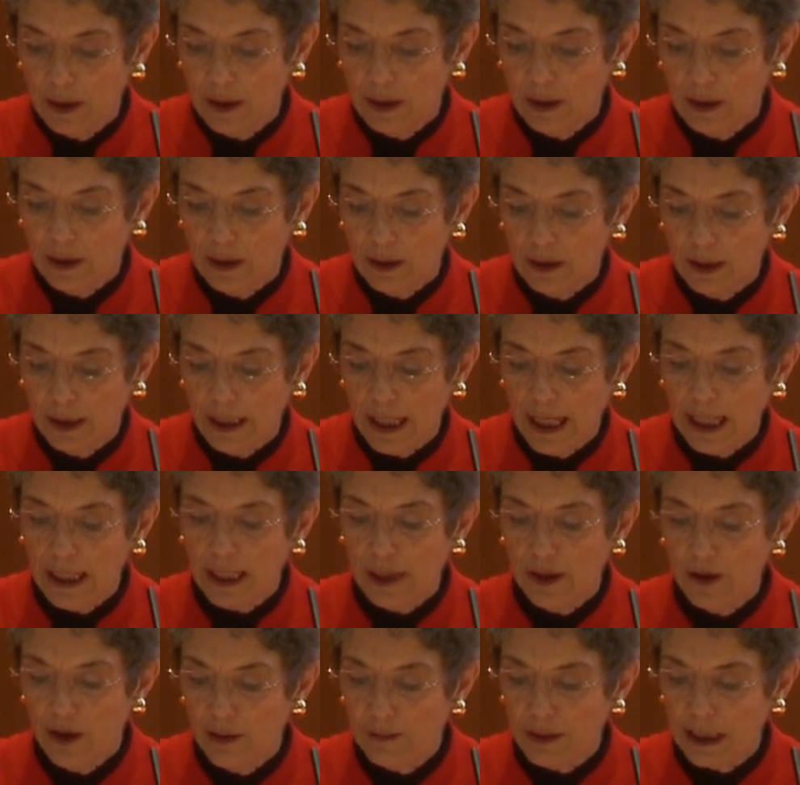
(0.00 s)
uh,
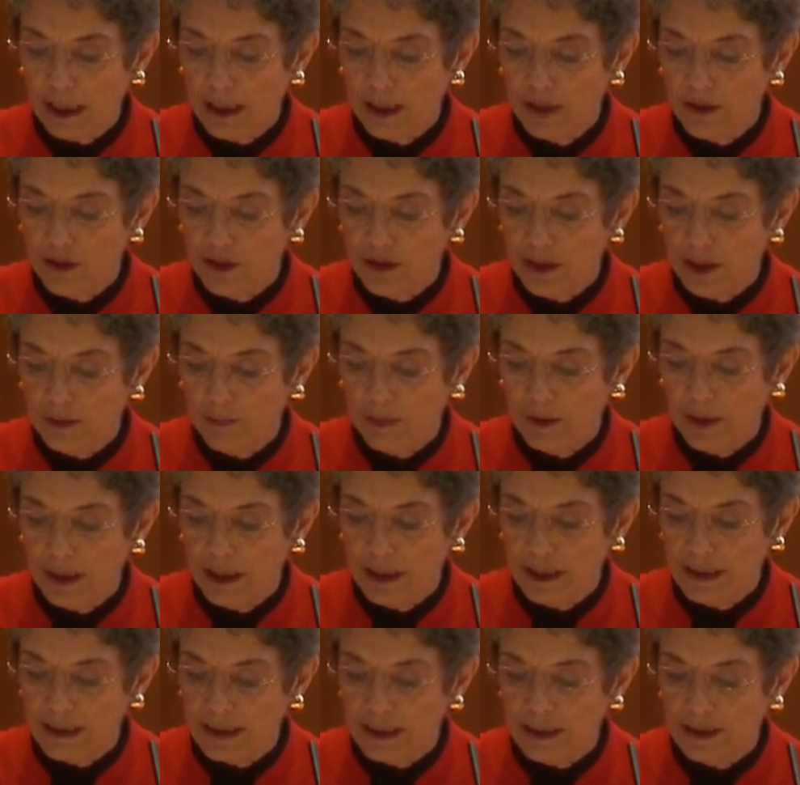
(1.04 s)
economic
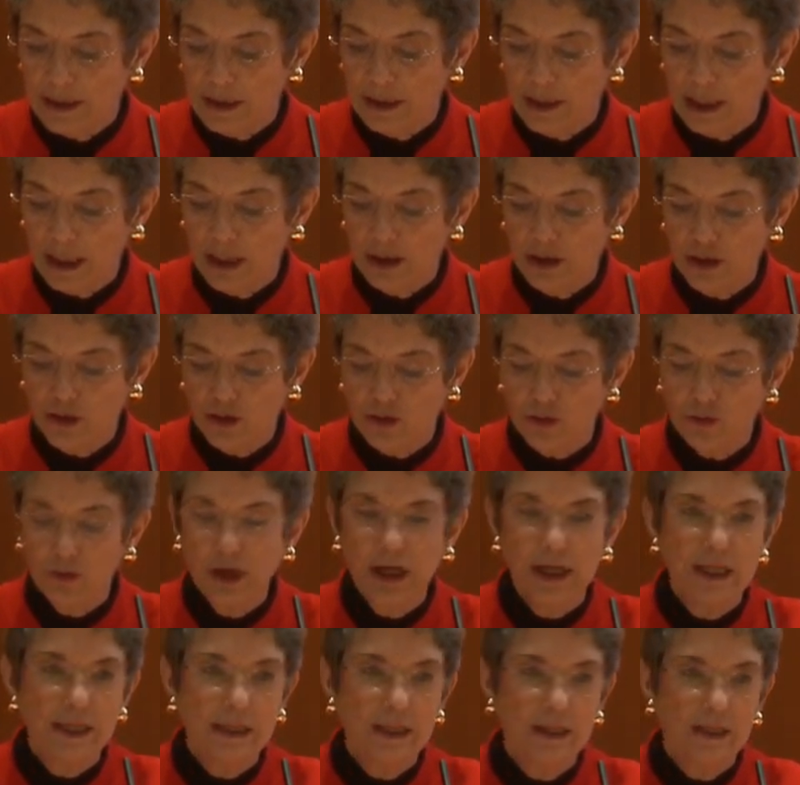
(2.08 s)
interdependence is a
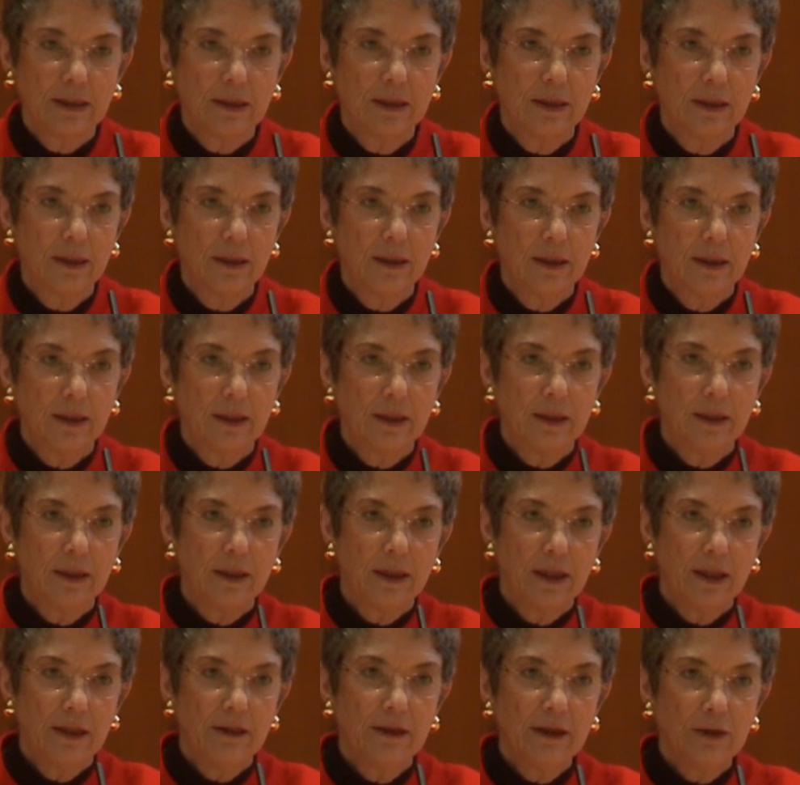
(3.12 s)
constraint
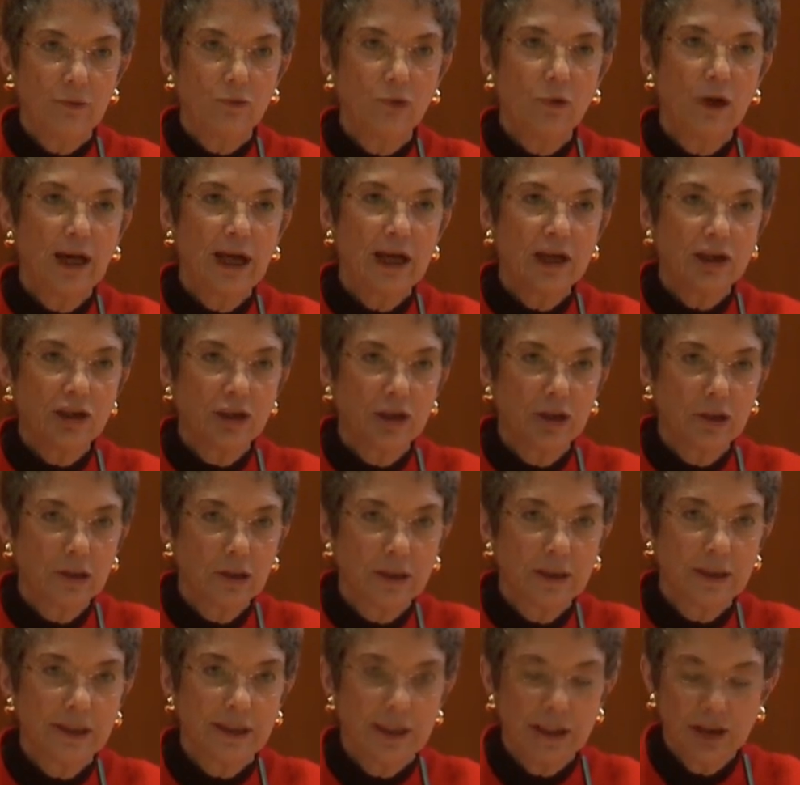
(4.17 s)
that
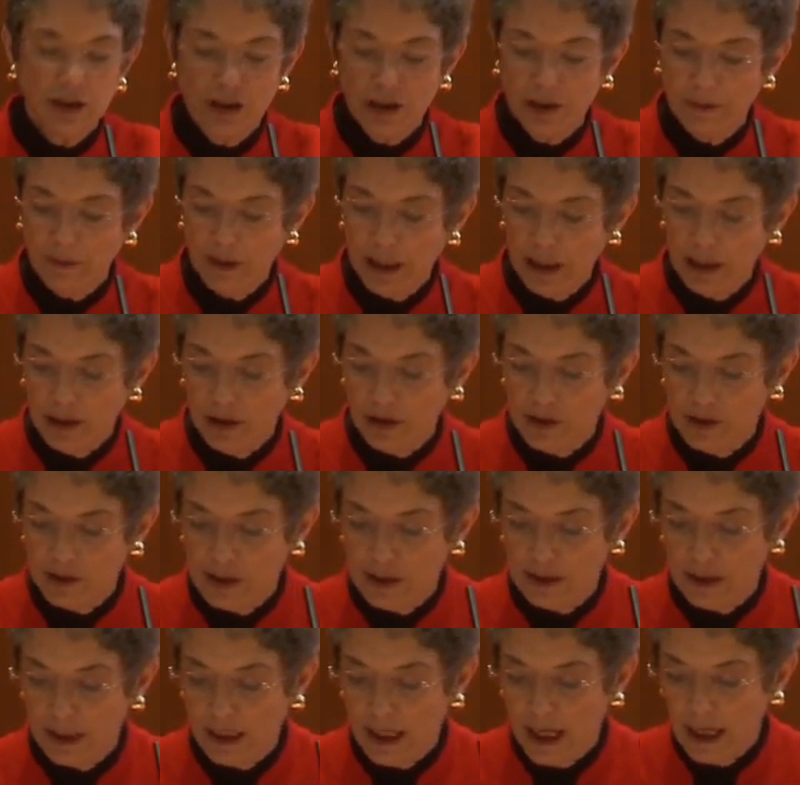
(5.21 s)
rational decision
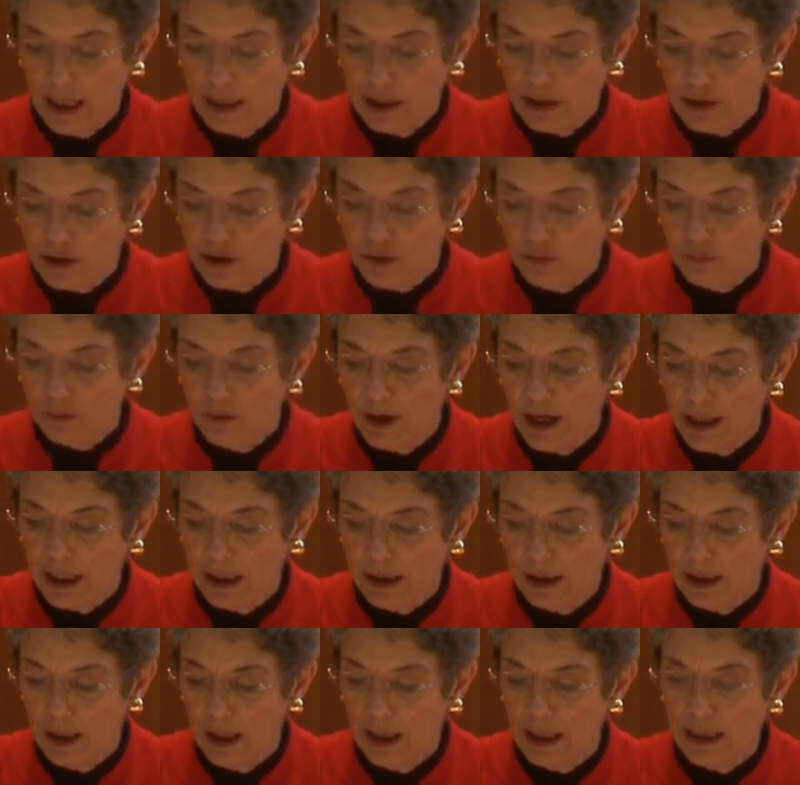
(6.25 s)
makers should
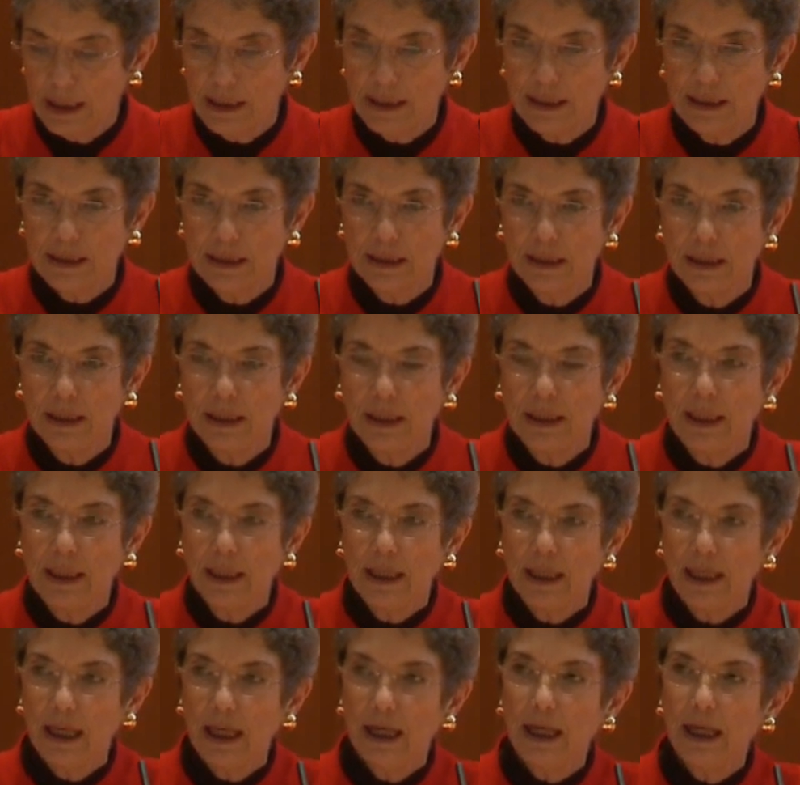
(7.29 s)
recognize,
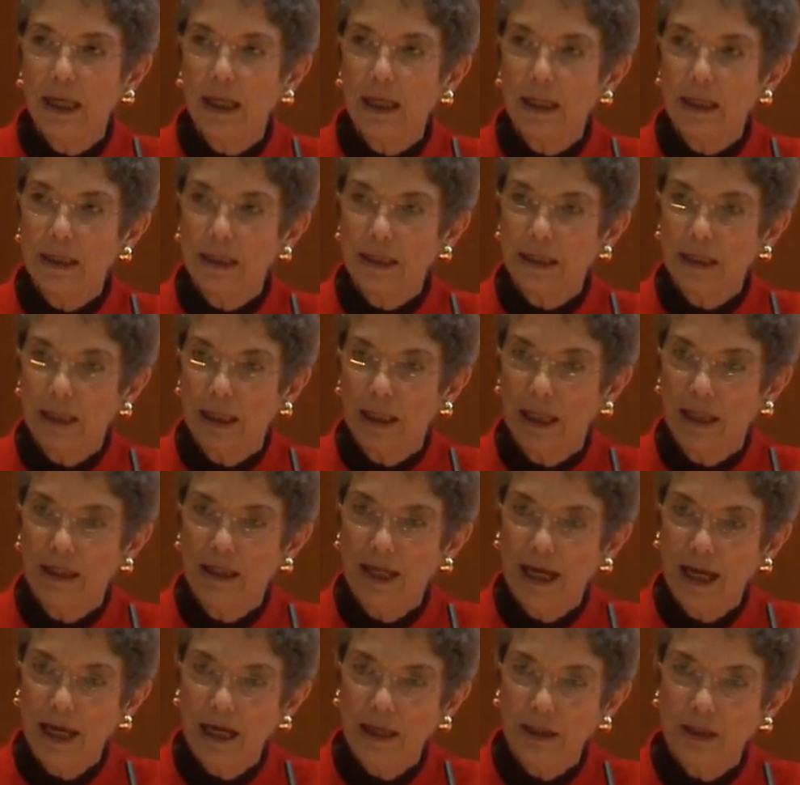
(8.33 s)
and
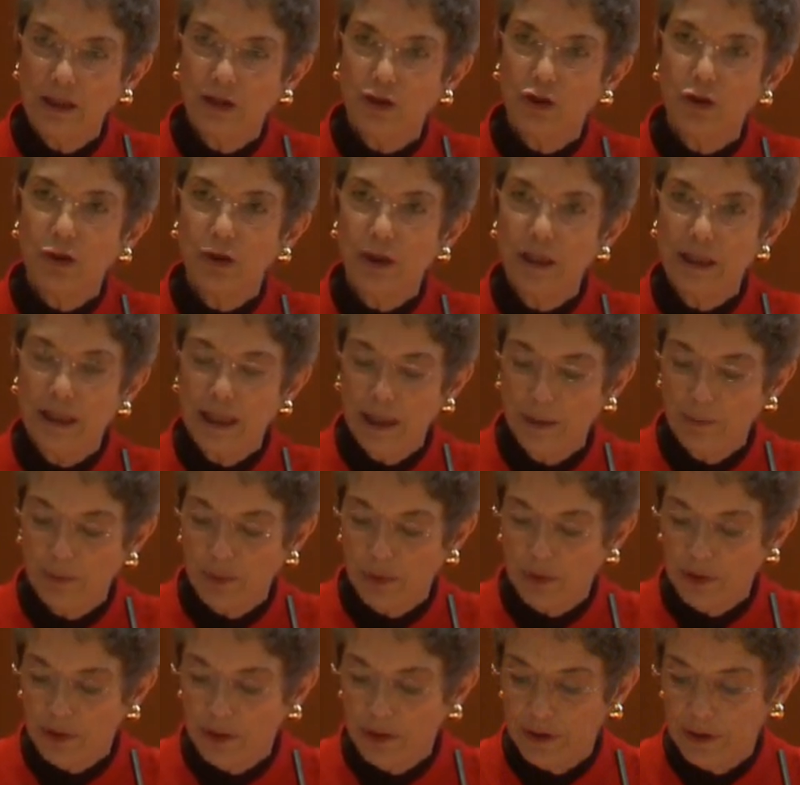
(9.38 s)
that should
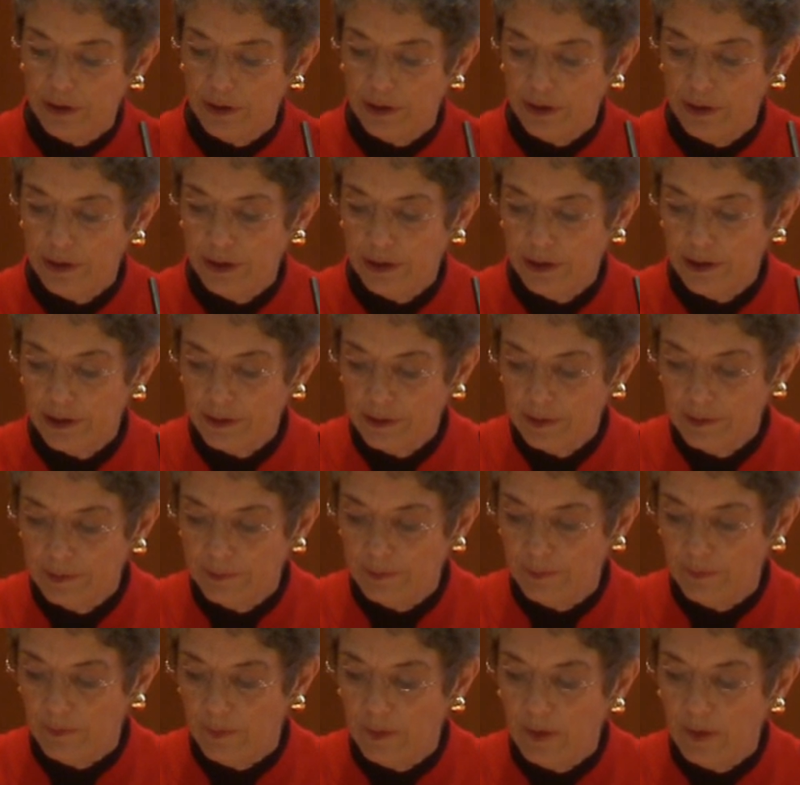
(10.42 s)
temper uh,